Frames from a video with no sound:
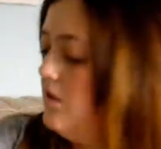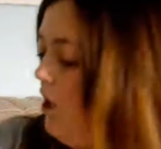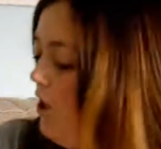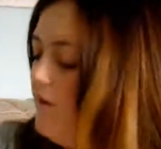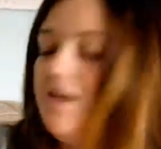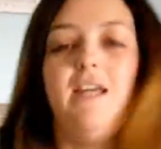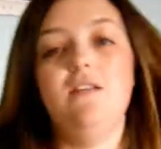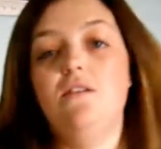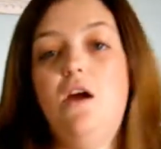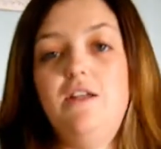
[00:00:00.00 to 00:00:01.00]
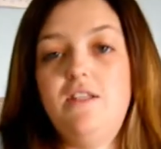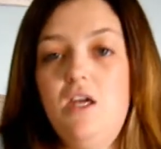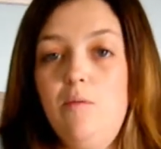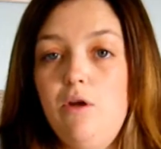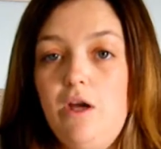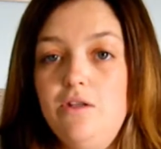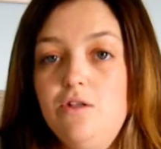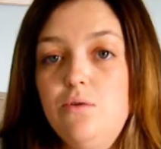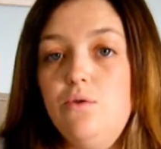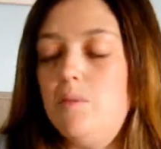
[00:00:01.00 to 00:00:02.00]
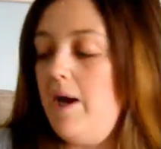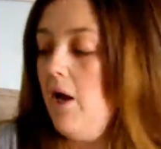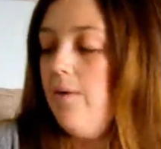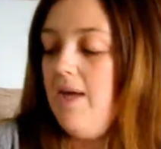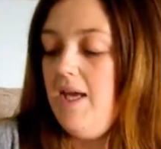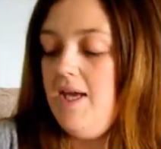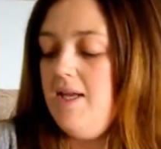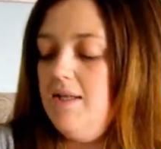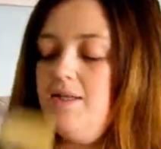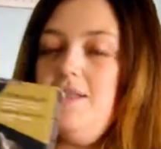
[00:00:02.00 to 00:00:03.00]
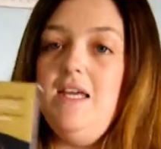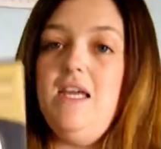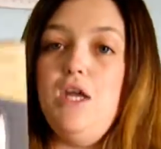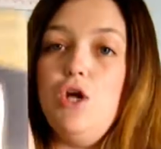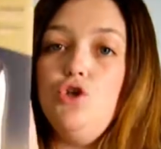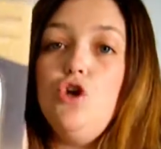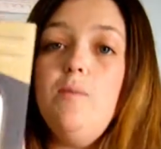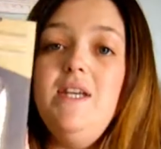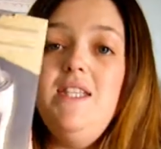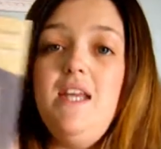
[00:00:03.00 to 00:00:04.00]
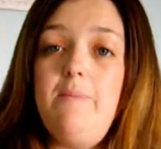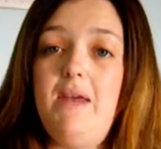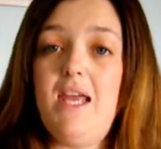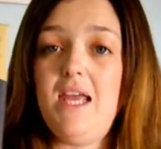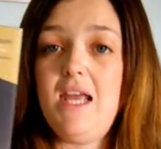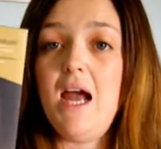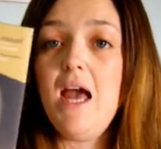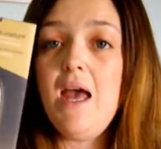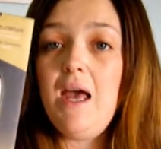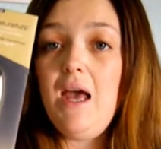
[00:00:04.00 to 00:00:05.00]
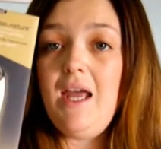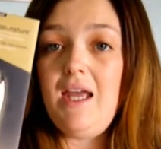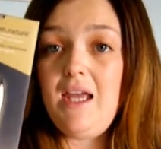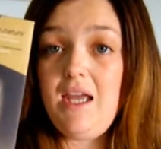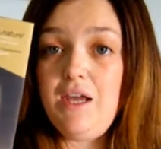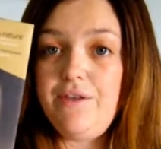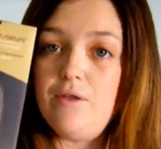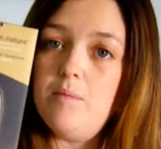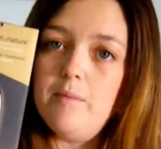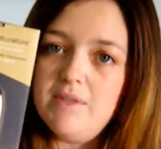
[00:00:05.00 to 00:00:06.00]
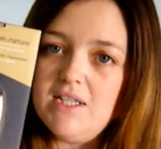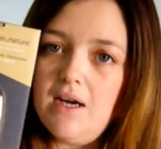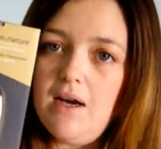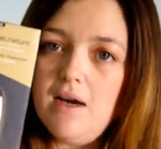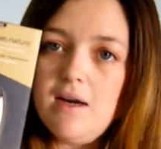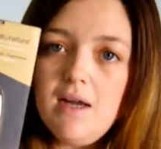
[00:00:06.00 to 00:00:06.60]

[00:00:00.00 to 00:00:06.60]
So the next item I'm going to talk about is the Tommy Tippy ear thermometer.